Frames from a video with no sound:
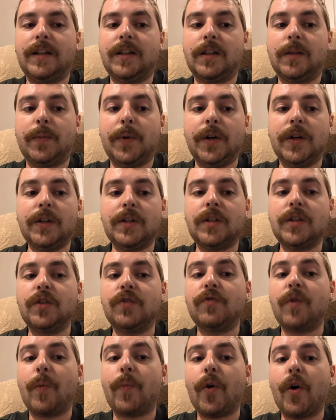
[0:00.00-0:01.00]
to the person who
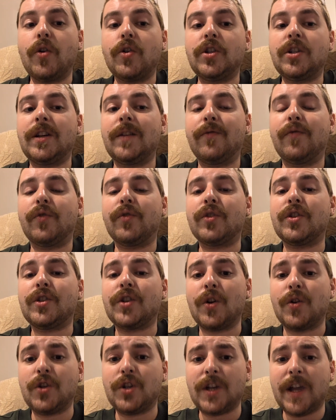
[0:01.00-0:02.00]
reproached him for
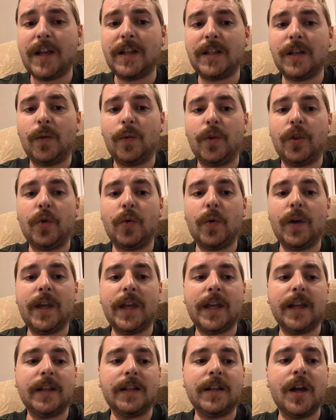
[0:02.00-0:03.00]
associating with the
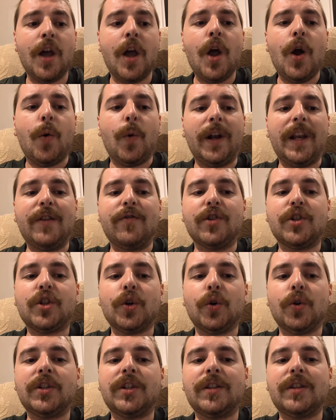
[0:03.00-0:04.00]
wicked, when he
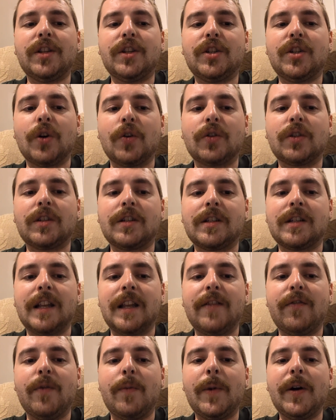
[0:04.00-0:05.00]
retorted that doctors
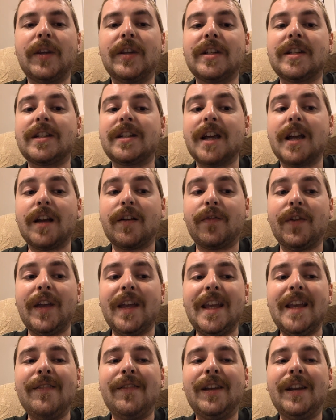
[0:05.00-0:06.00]
live among the sick, for
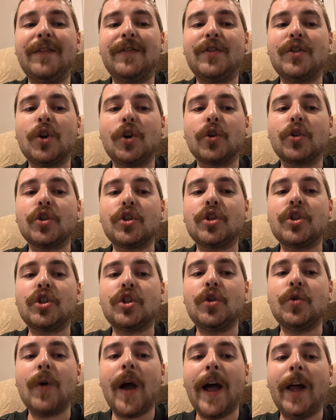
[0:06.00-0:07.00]
even if doctors
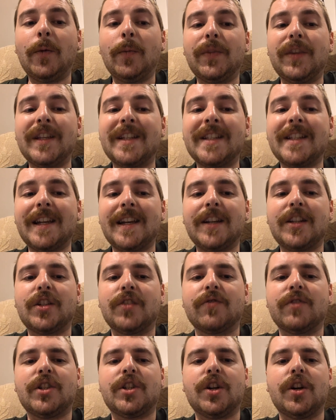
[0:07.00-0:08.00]
do help the sick to
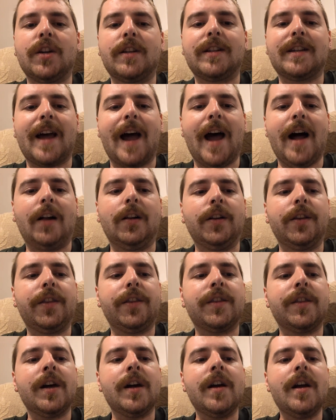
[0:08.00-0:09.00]
return to
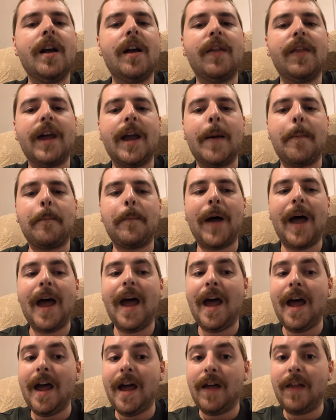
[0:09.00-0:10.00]
health, they
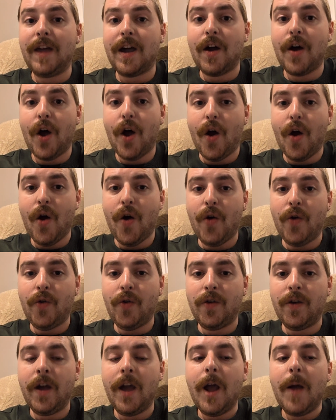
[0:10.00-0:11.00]
impair their
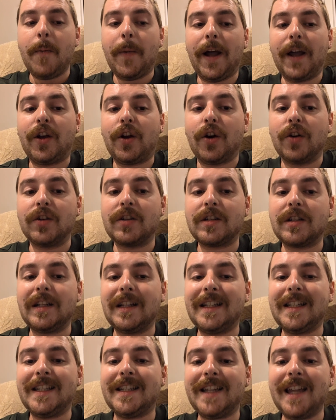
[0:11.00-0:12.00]
own by
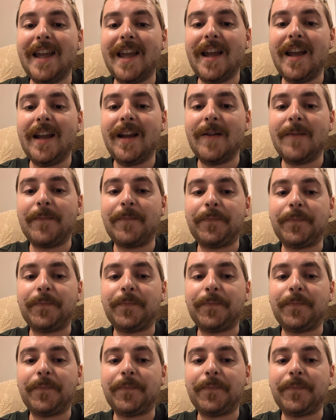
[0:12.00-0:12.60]
constantly seeing